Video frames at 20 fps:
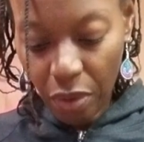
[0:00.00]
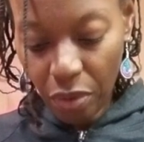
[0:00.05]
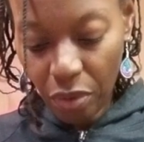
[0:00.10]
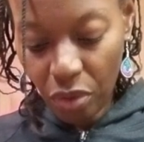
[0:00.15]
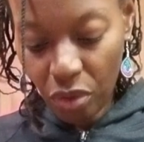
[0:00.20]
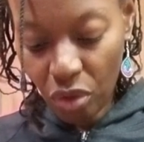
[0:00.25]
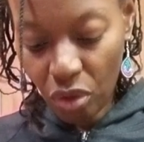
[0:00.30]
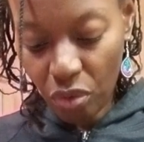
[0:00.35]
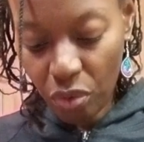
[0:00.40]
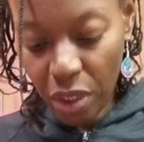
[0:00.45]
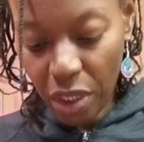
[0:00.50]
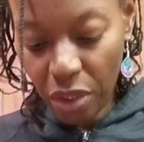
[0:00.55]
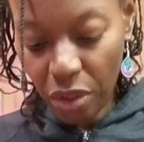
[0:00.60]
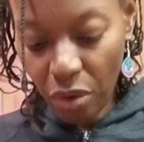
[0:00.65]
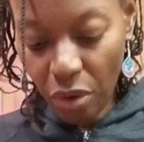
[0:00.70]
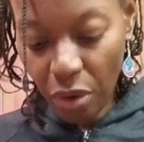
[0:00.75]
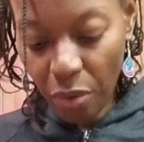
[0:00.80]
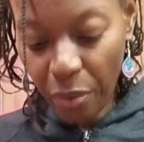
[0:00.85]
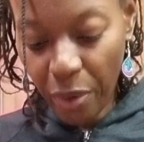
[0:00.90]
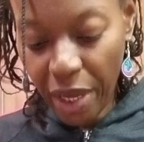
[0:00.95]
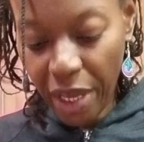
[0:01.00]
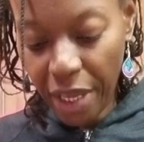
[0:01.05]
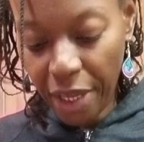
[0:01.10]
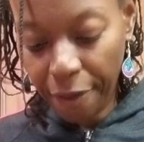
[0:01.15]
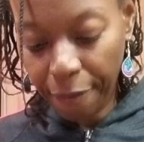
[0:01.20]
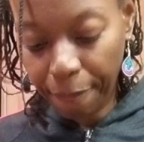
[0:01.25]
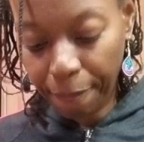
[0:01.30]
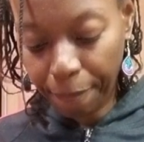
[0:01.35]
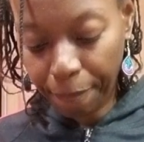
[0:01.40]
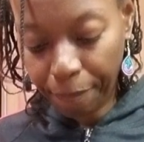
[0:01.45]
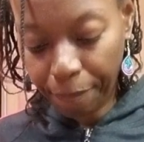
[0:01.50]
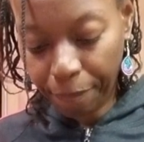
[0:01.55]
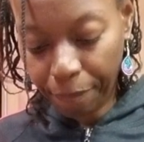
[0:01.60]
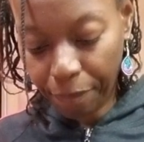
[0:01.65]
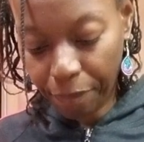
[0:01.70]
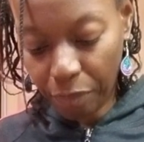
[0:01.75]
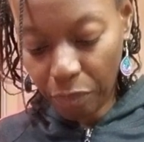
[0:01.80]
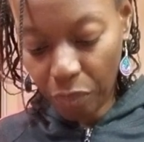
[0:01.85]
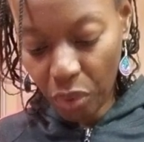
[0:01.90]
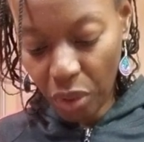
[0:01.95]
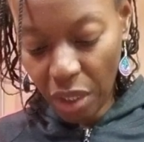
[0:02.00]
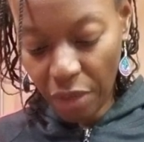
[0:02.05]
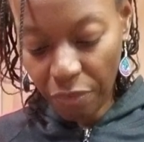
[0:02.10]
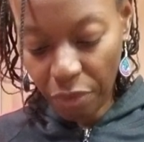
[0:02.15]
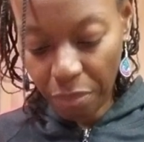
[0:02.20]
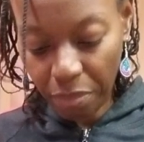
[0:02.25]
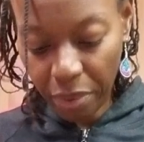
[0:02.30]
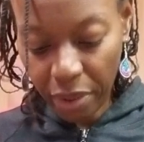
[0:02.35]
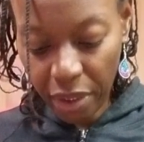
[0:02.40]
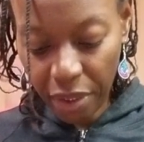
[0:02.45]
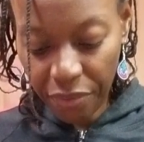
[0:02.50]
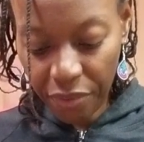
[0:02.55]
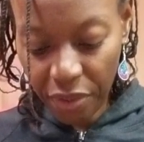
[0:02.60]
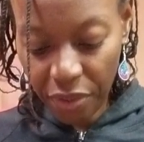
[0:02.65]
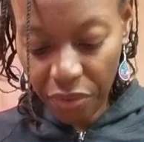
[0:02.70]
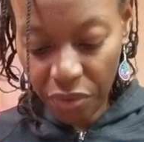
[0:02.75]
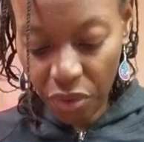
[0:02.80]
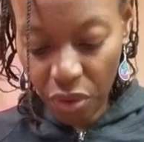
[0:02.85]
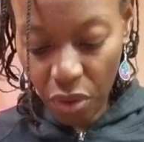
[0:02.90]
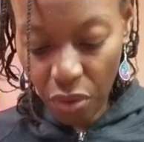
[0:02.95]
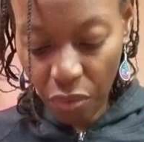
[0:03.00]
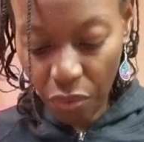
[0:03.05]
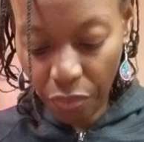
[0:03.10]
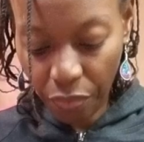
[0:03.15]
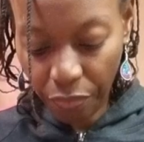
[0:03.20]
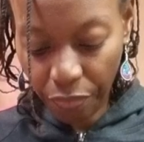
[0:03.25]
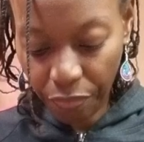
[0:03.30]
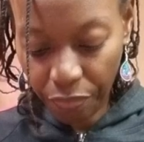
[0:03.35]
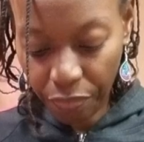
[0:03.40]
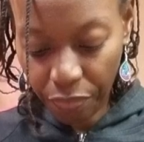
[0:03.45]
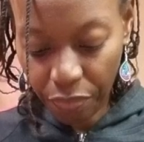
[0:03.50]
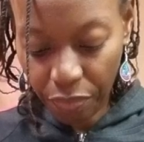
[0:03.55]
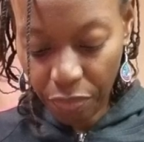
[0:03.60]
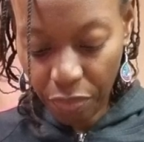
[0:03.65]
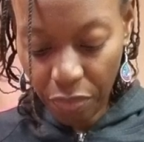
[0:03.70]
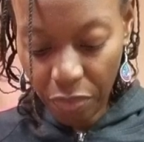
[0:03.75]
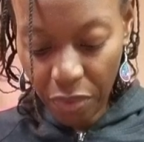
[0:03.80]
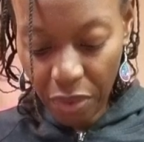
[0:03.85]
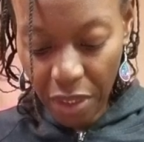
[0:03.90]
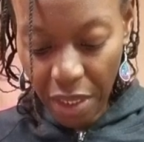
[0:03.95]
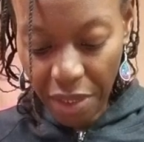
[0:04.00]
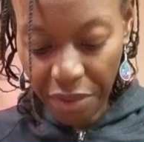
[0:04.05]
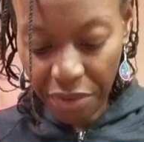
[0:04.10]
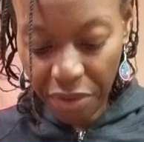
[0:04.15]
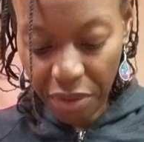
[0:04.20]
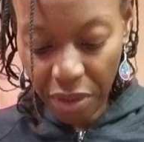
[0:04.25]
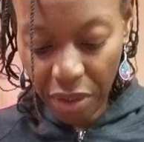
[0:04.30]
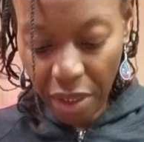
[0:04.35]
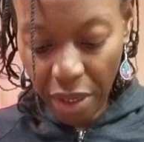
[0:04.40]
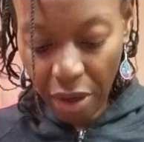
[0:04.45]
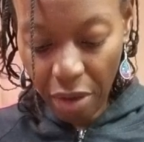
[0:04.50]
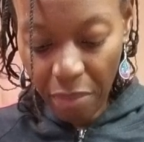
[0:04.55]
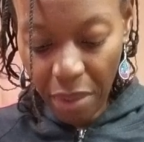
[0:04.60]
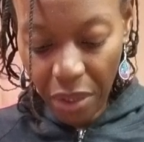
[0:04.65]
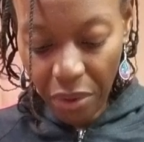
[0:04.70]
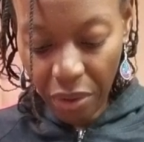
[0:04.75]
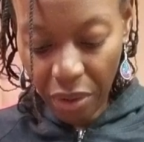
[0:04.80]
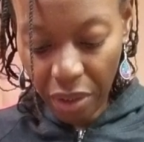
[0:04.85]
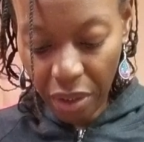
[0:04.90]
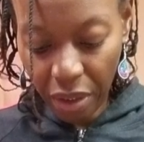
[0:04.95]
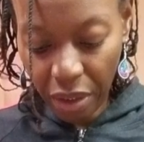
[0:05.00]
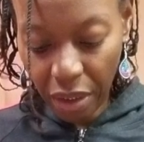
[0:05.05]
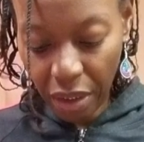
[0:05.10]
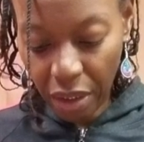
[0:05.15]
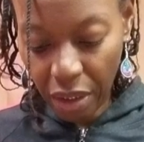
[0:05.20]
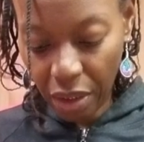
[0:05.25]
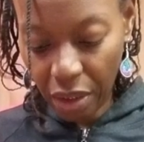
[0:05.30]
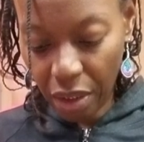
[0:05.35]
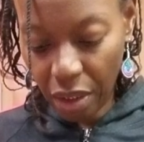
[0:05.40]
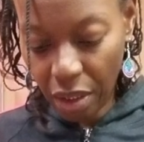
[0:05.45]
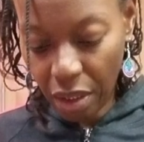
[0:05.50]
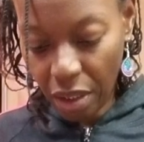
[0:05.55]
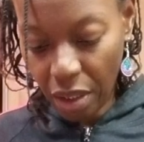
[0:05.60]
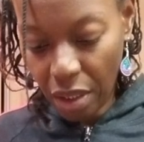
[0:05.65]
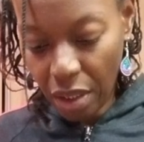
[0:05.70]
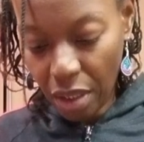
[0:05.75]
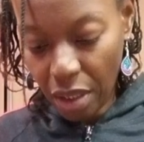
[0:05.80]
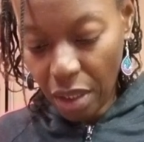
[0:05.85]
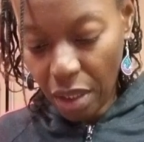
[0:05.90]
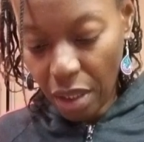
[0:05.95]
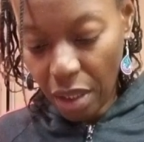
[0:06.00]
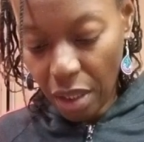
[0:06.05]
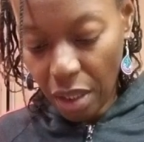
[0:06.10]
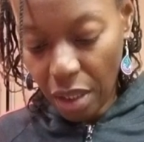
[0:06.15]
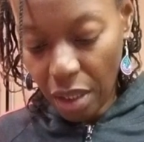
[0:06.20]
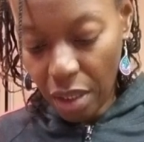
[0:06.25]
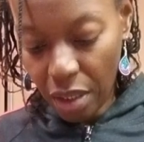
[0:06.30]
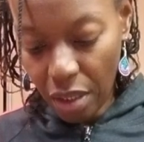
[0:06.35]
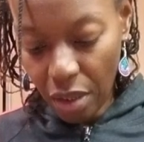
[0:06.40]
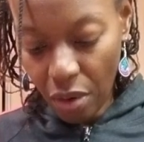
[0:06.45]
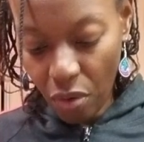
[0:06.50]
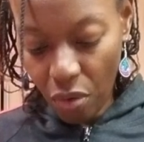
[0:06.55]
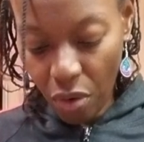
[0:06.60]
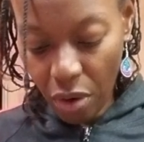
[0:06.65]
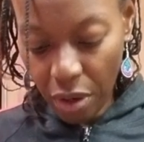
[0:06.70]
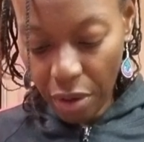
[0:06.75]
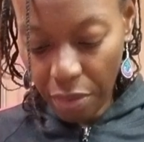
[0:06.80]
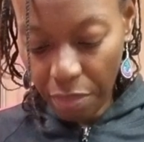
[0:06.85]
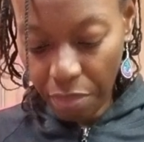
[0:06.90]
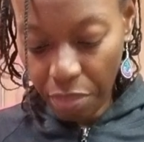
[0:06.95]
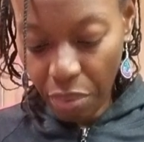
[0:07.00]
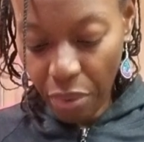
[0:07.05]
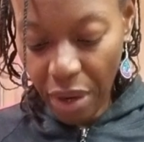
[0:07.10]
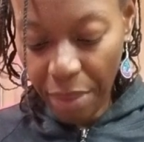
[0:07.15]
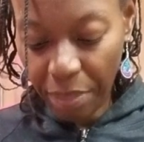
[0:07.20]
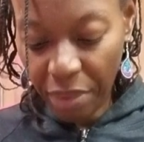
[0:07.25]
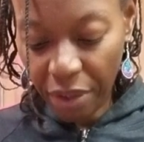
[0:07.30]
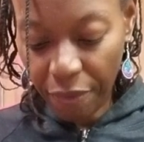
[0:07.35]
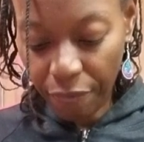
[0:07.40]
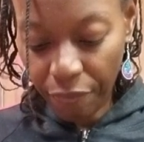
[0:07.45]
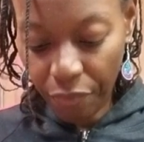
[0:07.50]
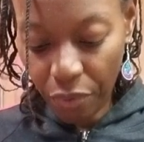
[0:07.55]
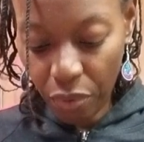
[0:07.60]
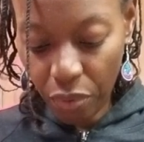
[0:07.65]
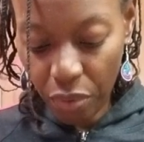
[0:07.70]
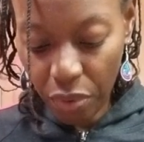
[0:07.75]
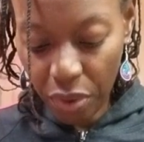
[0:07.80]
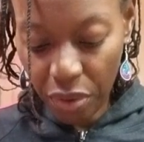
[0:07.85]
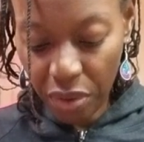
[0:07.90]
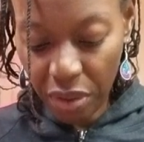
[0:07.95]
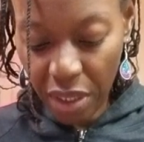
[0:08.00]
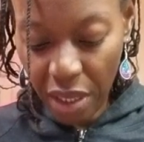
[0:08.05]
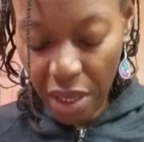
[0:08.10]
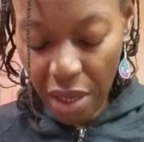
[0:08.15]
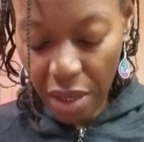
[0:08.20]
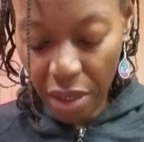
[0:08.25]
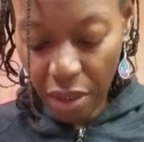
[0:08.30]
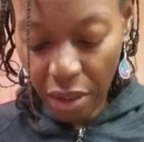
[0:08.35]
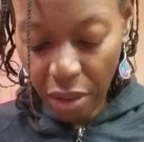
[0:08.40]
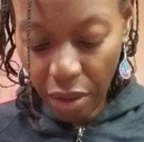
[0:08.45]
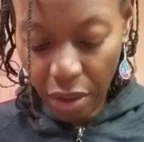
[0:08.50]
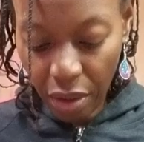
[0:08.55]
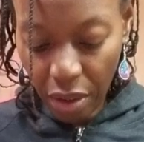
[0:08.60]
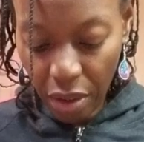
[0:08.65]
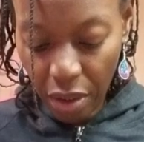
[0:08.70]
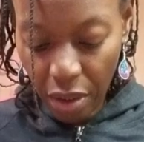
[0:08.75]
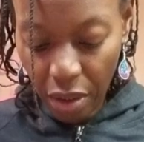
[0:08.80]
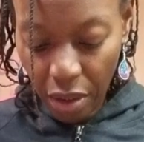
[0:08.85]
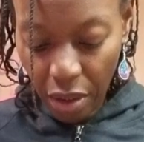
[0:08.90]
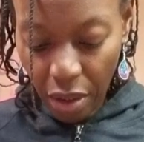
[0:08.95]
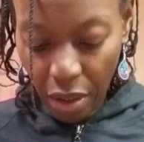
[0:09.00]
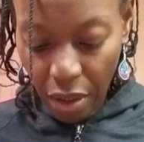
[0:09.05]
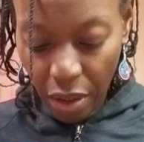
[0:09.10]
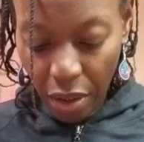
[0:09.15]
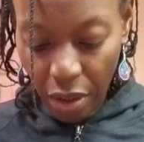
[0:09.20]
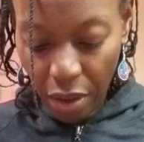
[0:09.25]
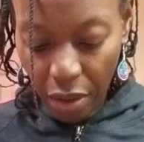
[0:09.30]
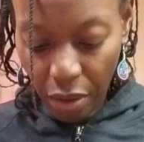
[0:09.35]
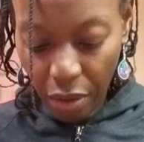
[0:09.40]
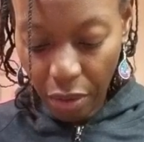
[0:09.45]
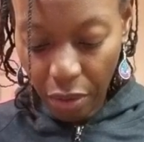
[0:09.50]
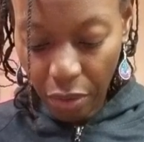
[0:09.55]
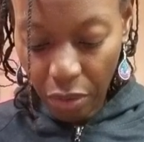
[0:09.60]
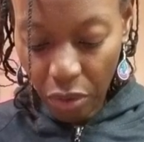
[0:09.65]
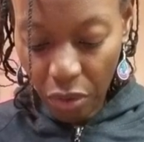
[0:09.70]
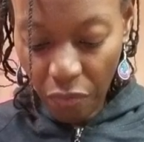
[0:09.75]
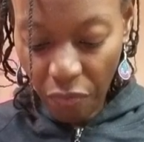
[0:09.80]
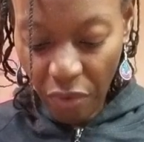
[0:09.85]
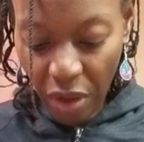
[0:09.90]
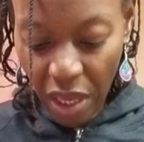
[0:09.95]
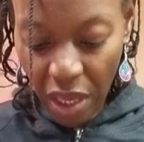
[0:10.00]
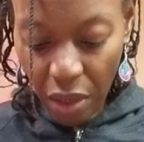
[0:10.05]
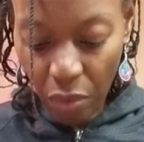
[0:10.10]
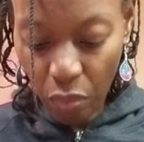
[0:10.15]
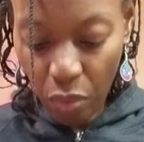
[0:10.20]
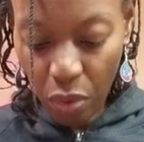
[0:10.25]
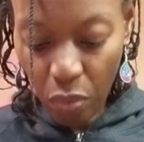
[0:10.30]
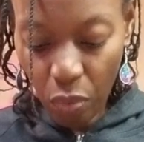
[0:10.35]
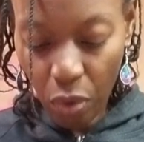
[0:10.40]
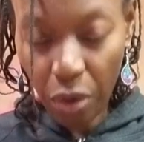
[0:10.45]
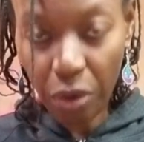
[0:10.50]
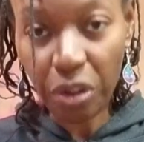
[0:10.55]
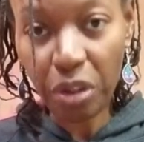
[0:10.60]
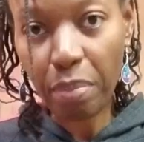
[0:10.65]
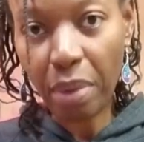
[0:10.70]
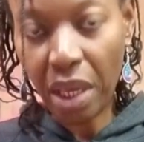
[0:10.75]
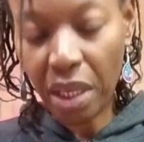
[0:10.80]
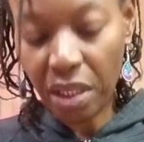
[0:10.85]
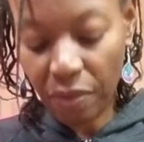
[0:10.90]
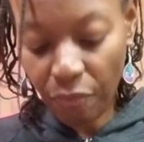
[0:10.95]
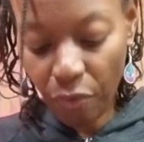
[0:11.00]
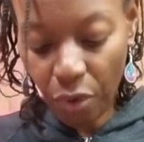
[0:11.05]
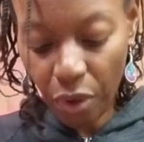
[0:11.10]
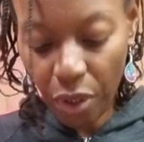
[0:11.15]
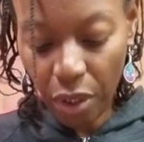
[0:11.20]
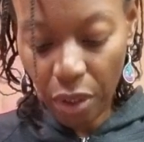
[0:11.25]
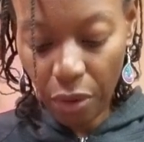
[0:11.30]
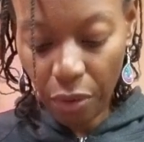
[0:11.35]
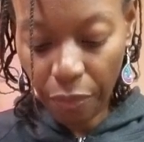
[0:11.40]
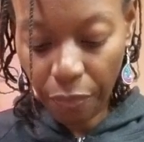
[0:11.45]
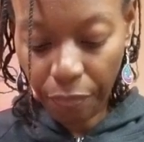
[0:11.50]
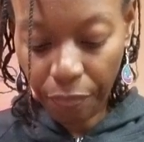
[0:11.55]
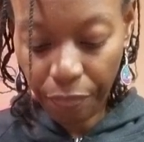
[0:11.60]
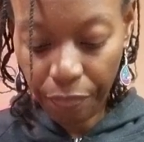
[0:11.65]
Do it your way, whatever pleases you. That's the thing about cooking or prepping food, is that you find what works best for you.